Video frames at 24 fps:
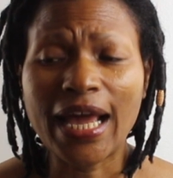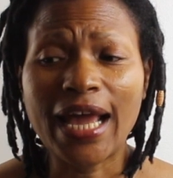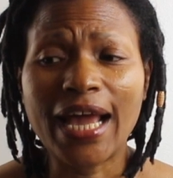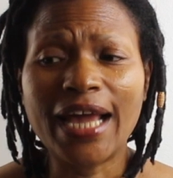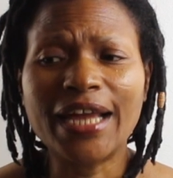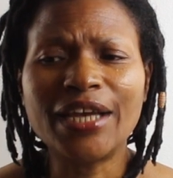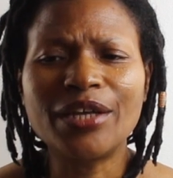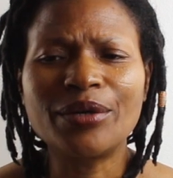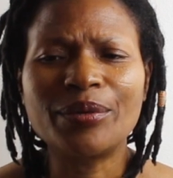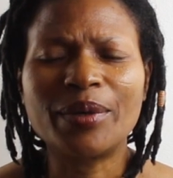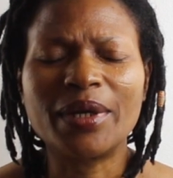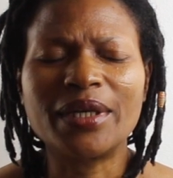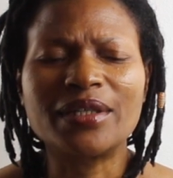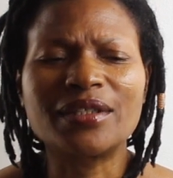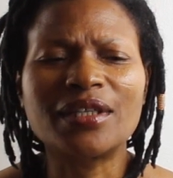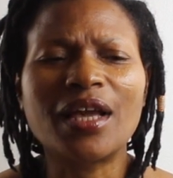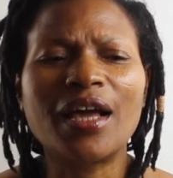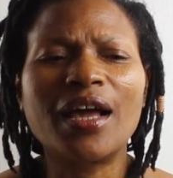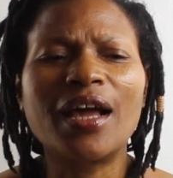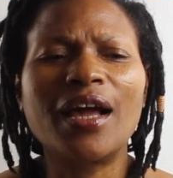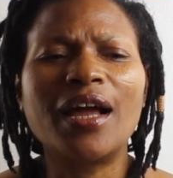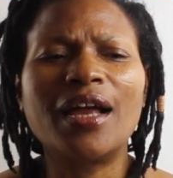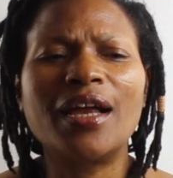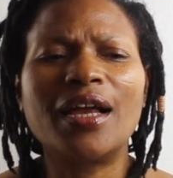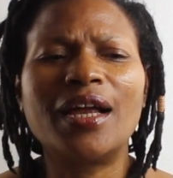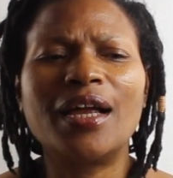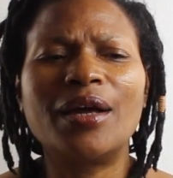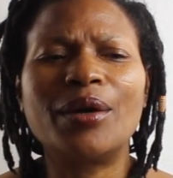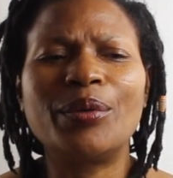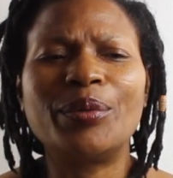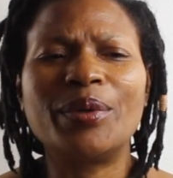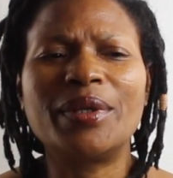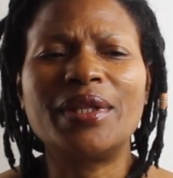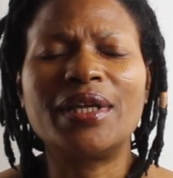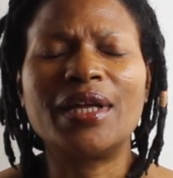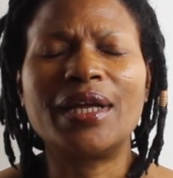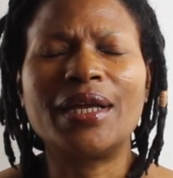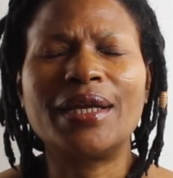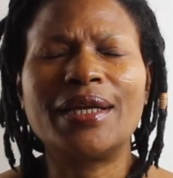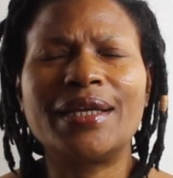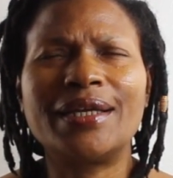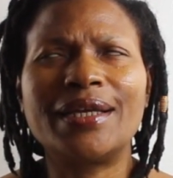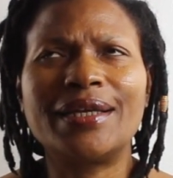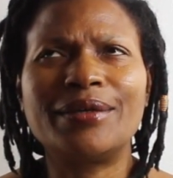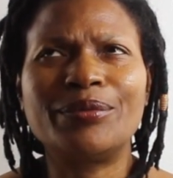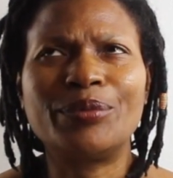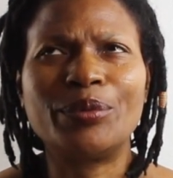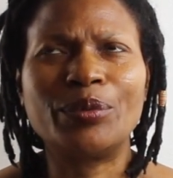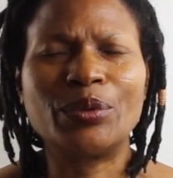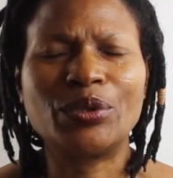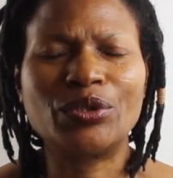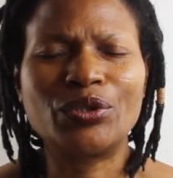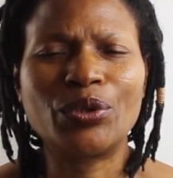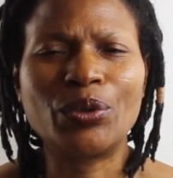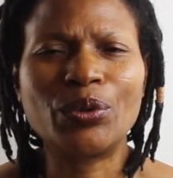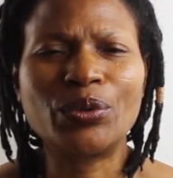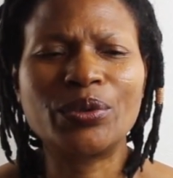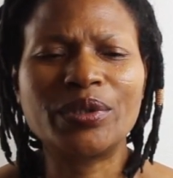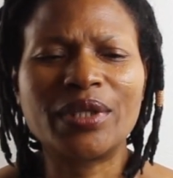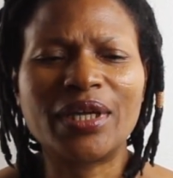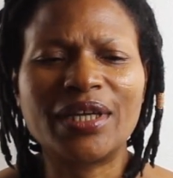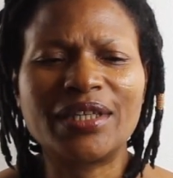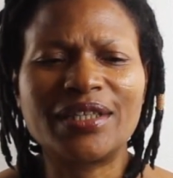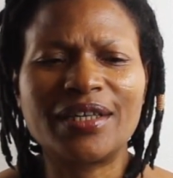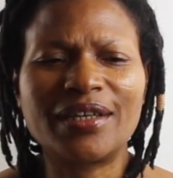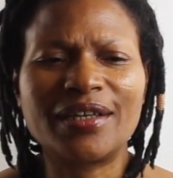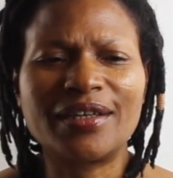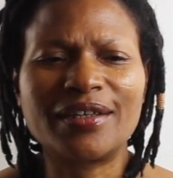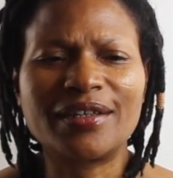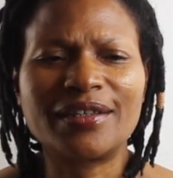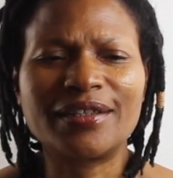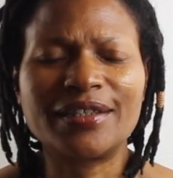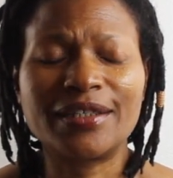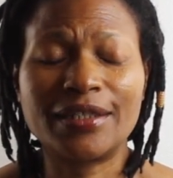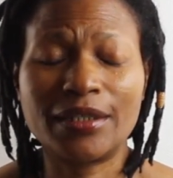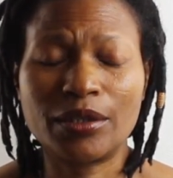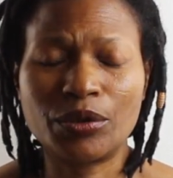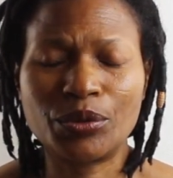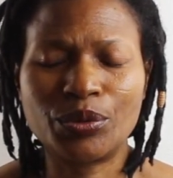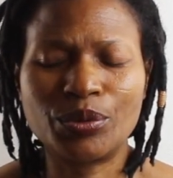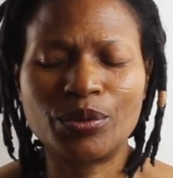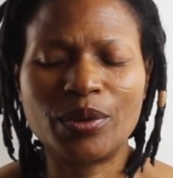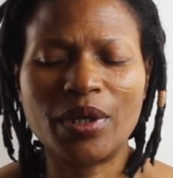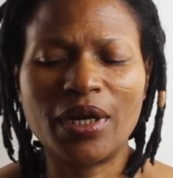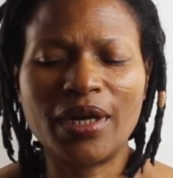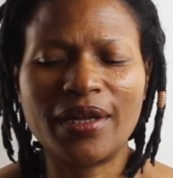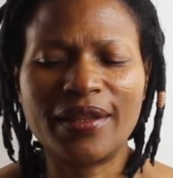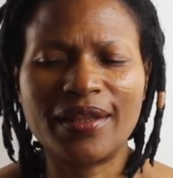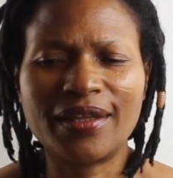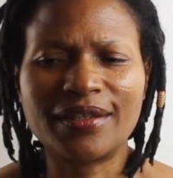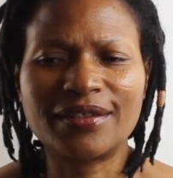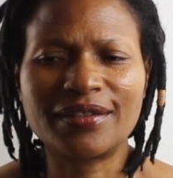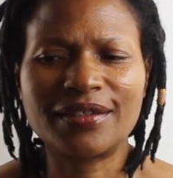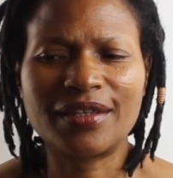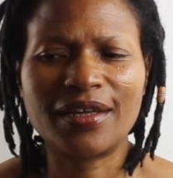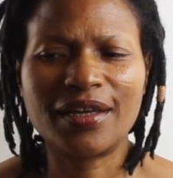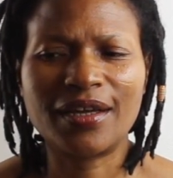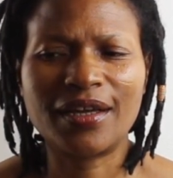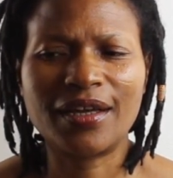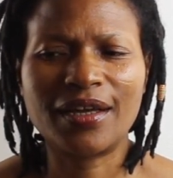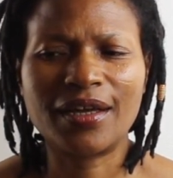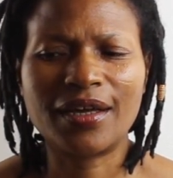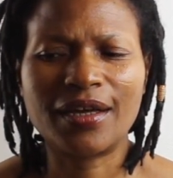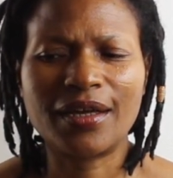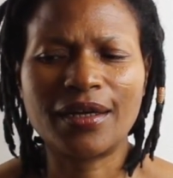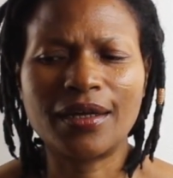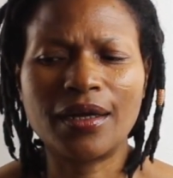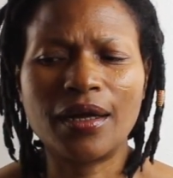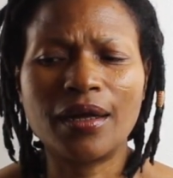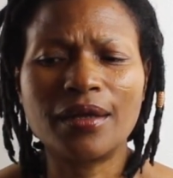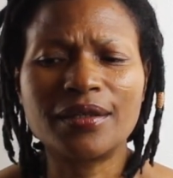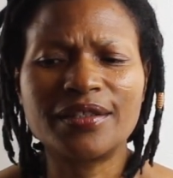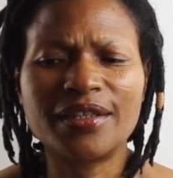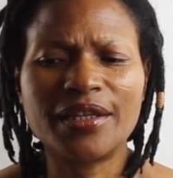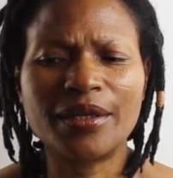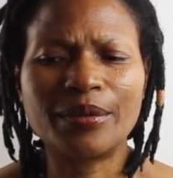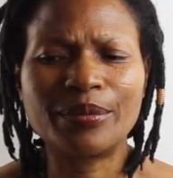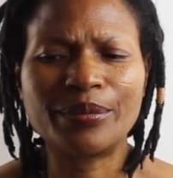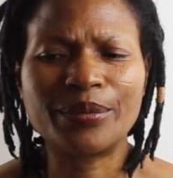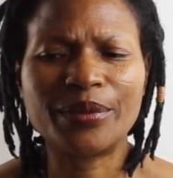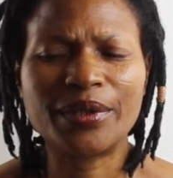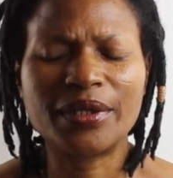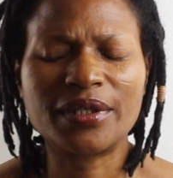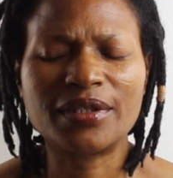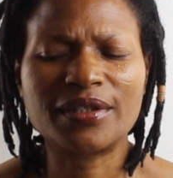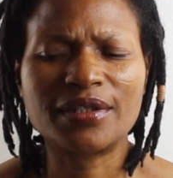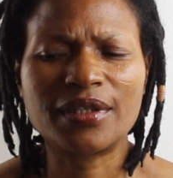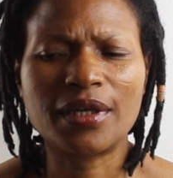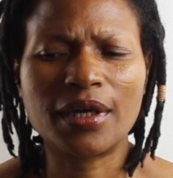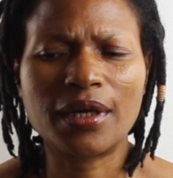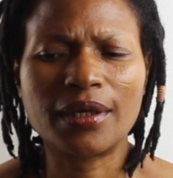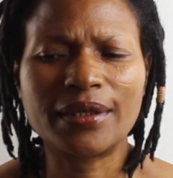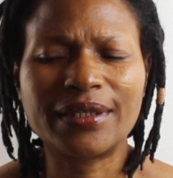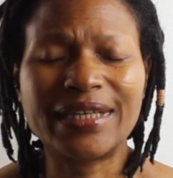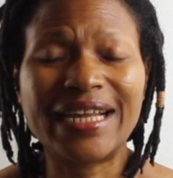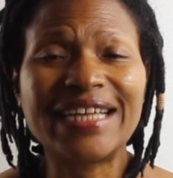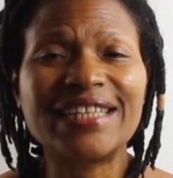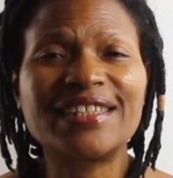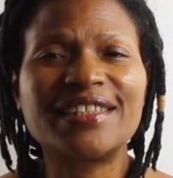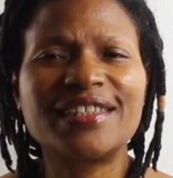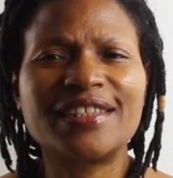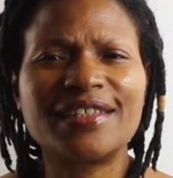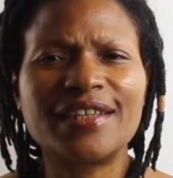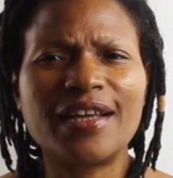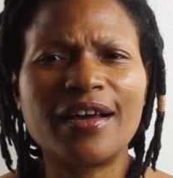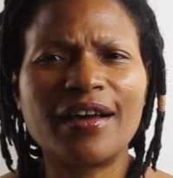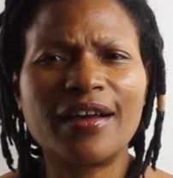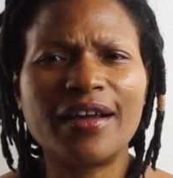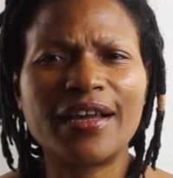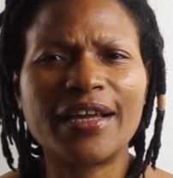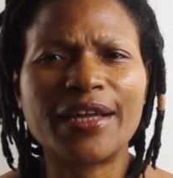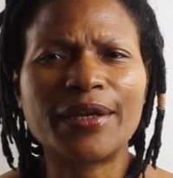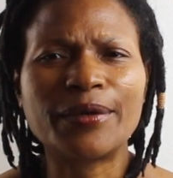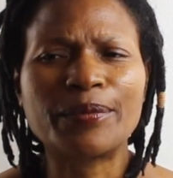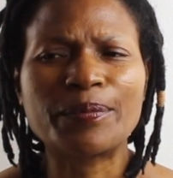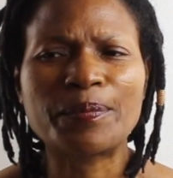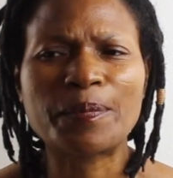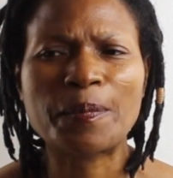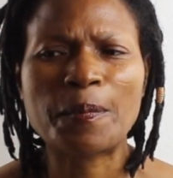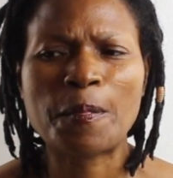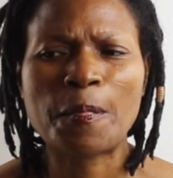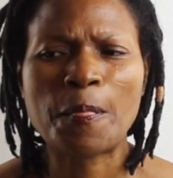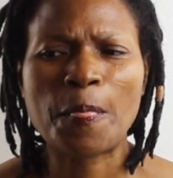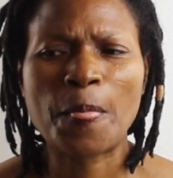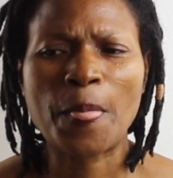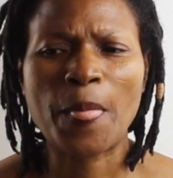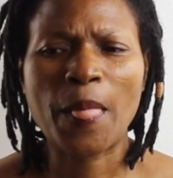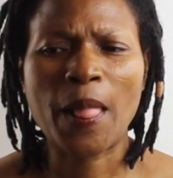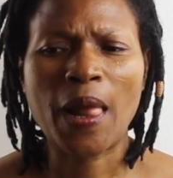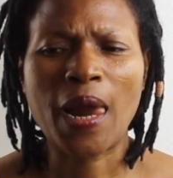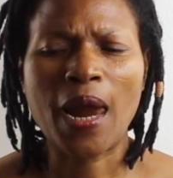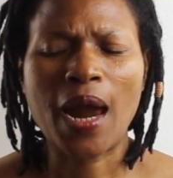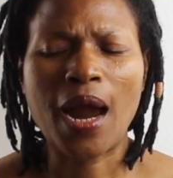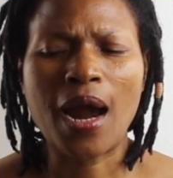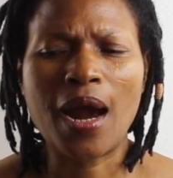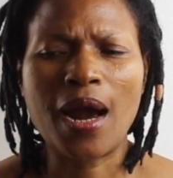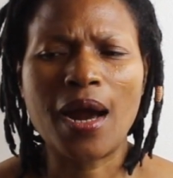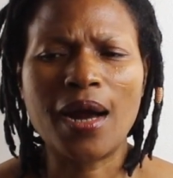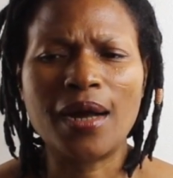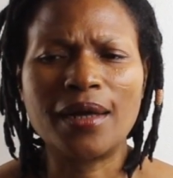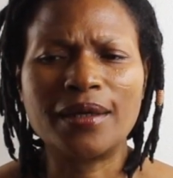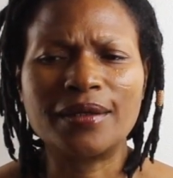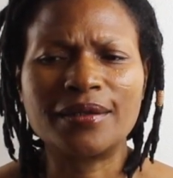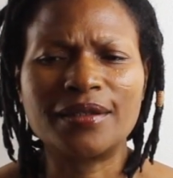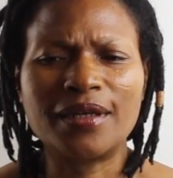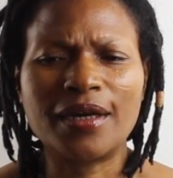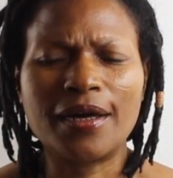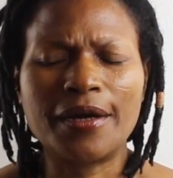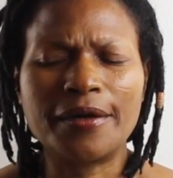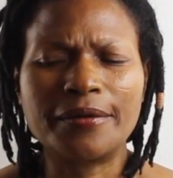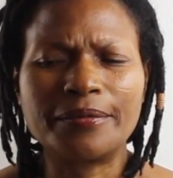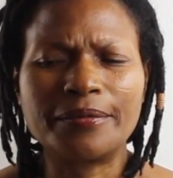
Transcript: anyways, we were told that in the Quran that God's name is 99. And